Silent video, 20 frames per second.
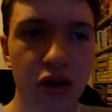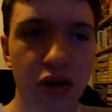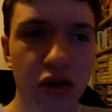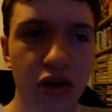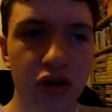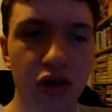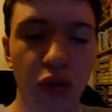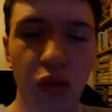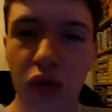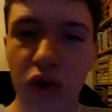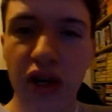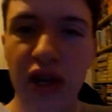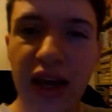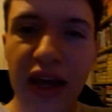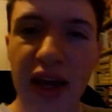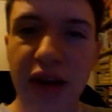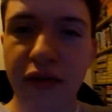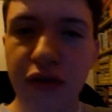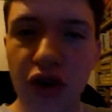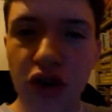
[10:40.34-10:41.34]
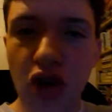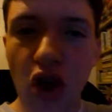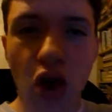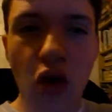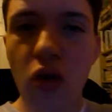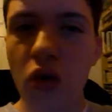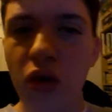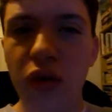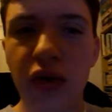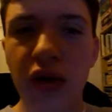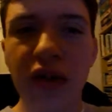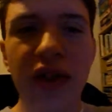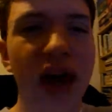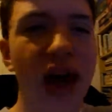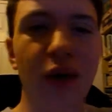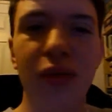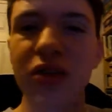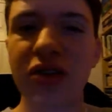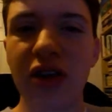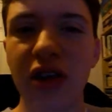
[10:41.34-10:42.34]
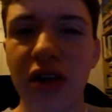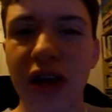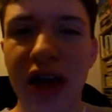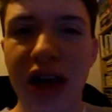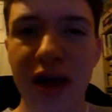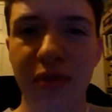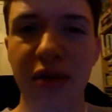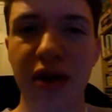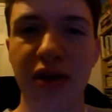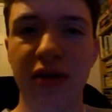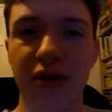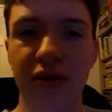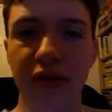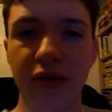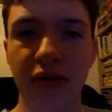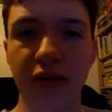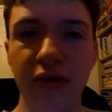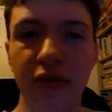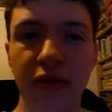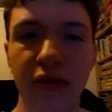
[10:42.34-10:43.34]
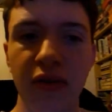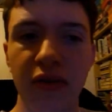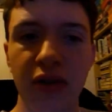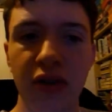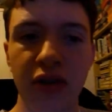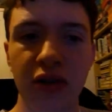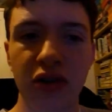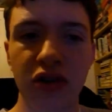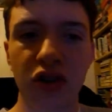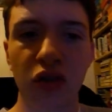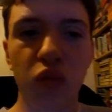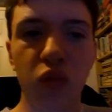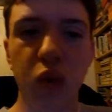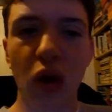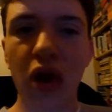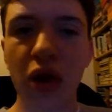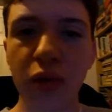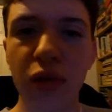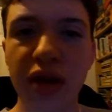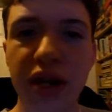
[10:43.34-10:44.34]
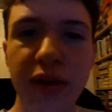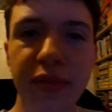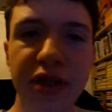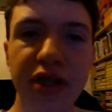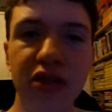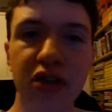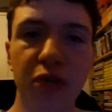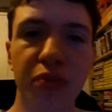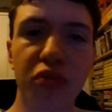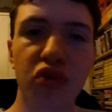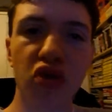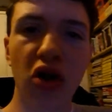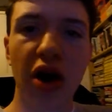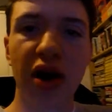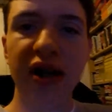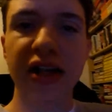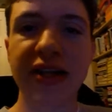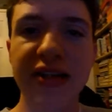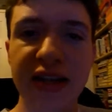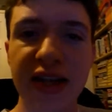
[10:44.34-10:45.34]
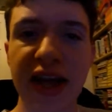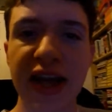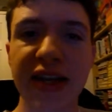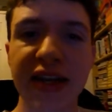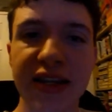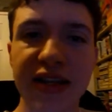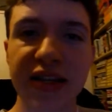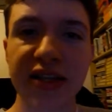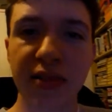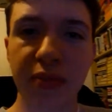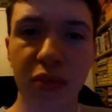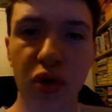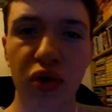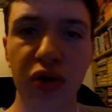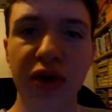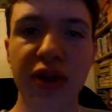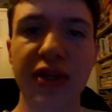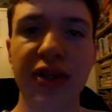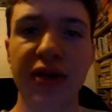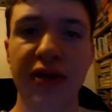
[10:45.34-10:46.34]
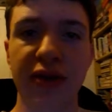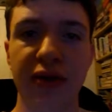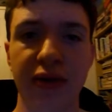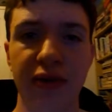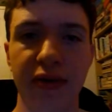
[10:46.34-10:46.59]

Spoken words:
So wouldn't he have known that that was going to happen? So why would he be surprised and disappointed?